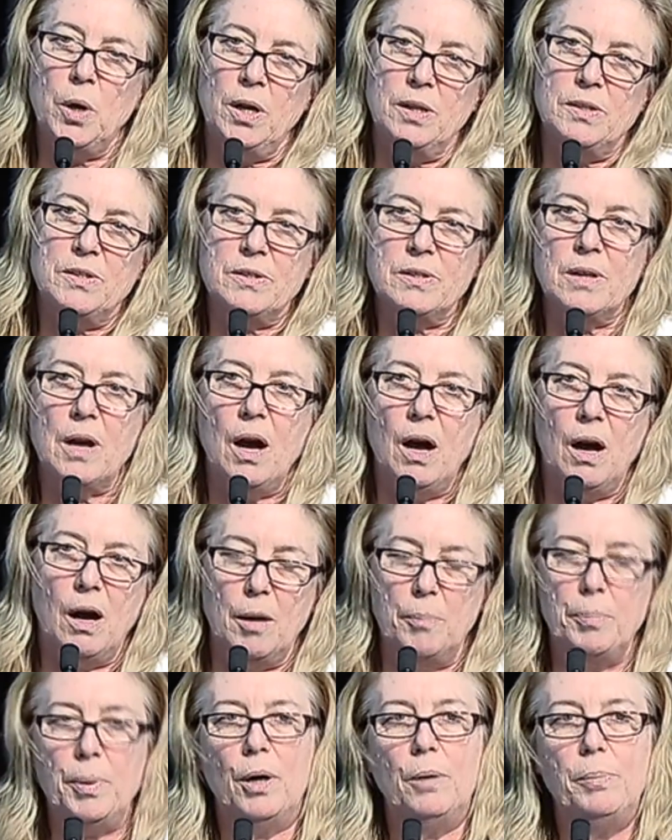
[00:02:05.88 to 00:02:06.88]
words are
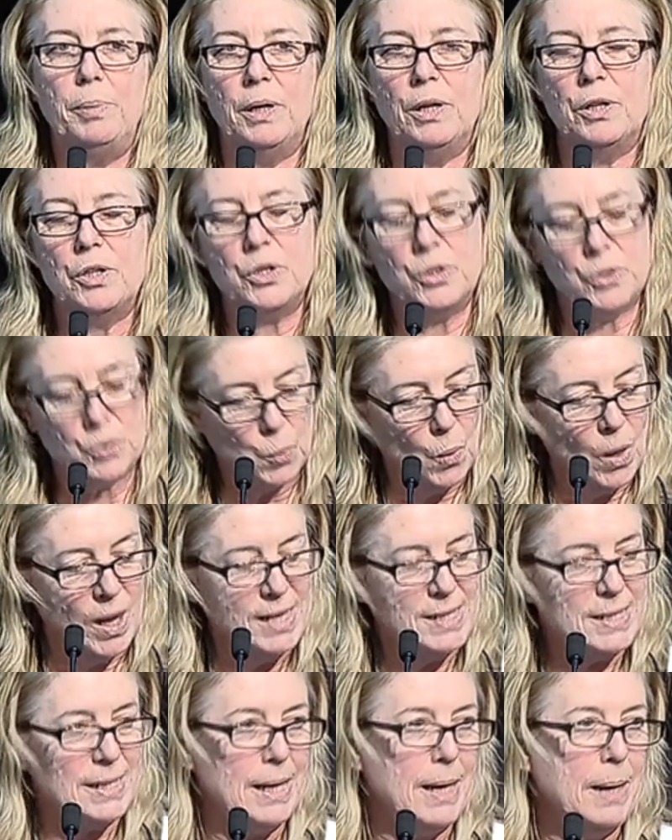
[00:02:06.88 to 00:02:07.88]
appropriate, choose
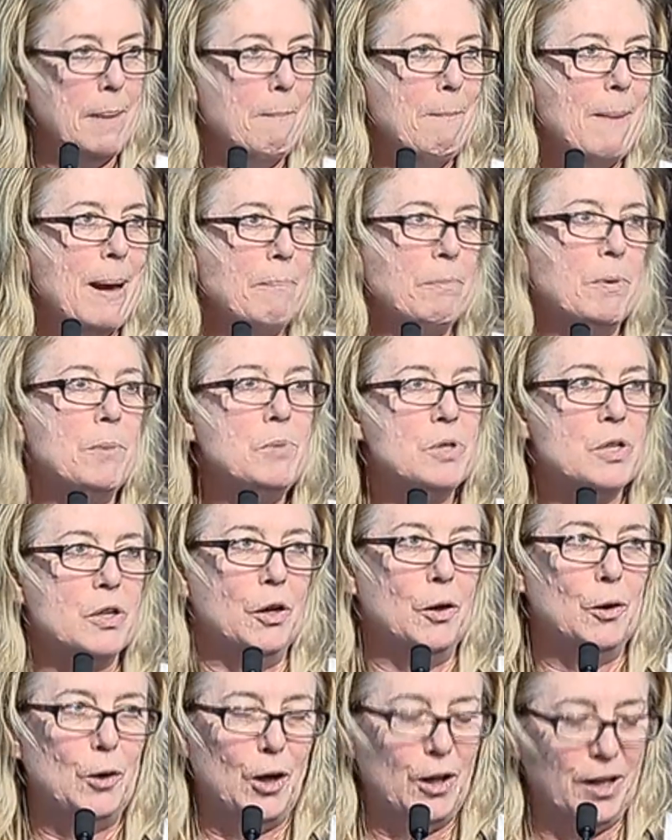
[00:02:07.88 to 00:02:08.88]
wisely, map them
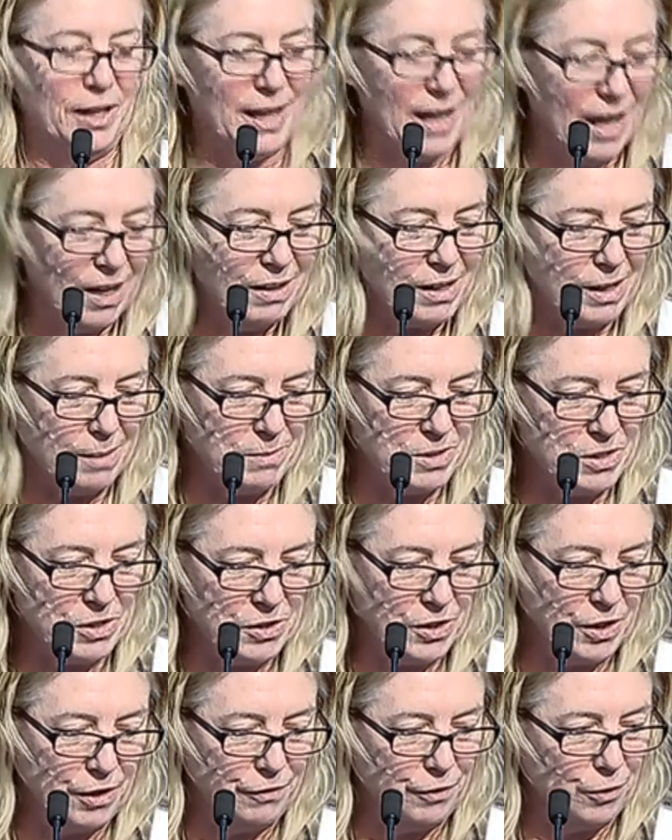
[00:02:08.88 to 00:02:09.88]
to your learning outcomes
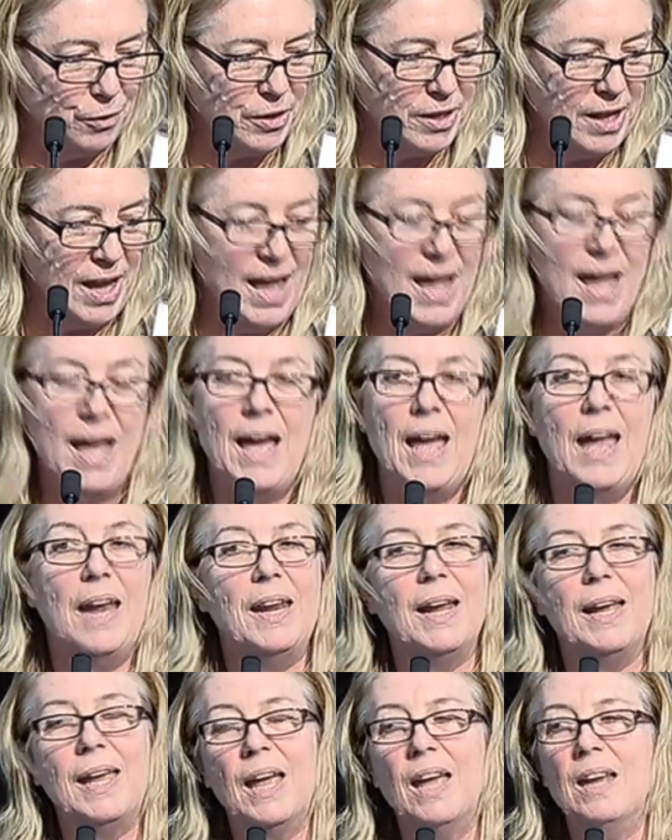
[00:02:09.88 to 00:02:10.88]
and so forth,
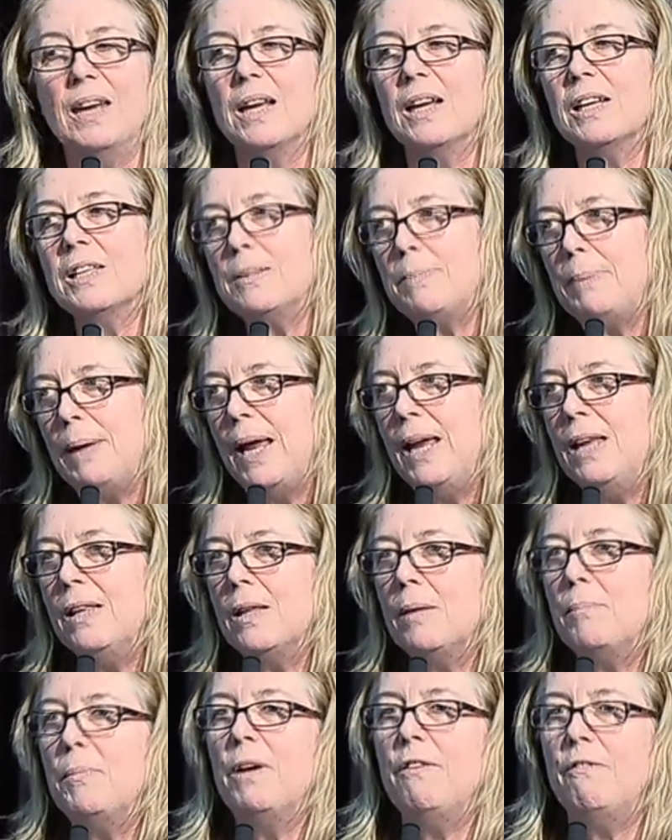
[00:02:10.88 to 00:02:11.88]
and again,
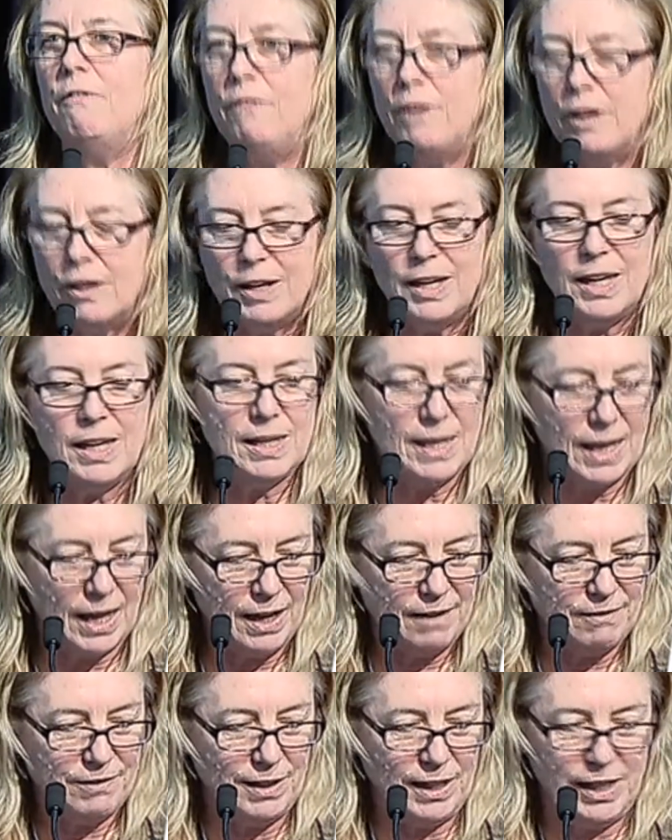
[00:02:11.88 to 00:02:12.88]
explain them very
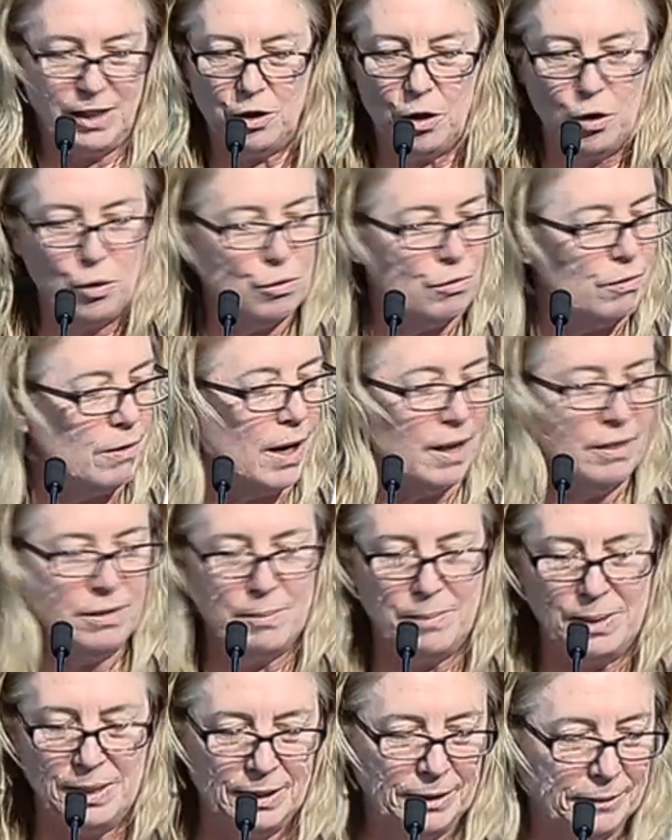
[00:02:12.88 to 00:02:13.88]
carefully. Don't drown
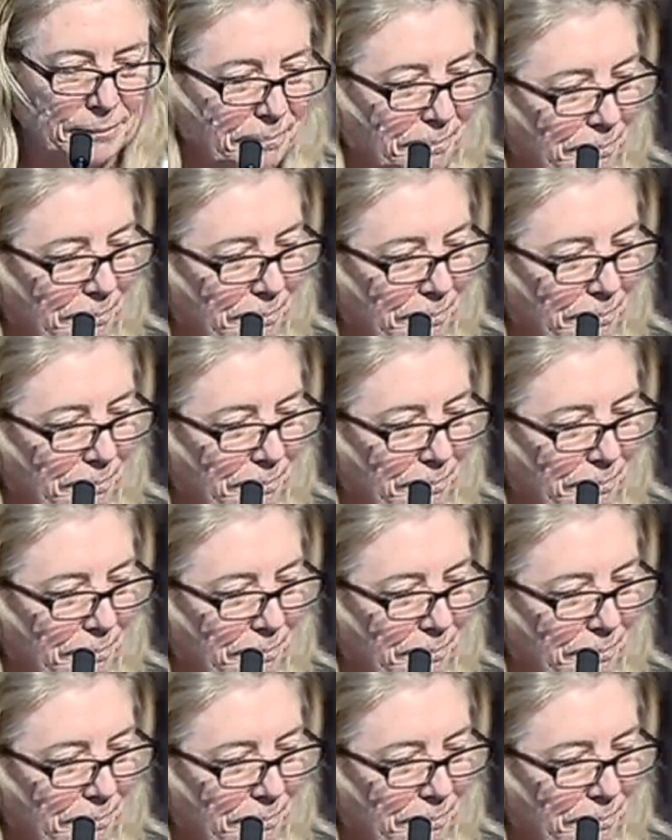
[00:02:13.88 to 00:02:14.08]
them in it.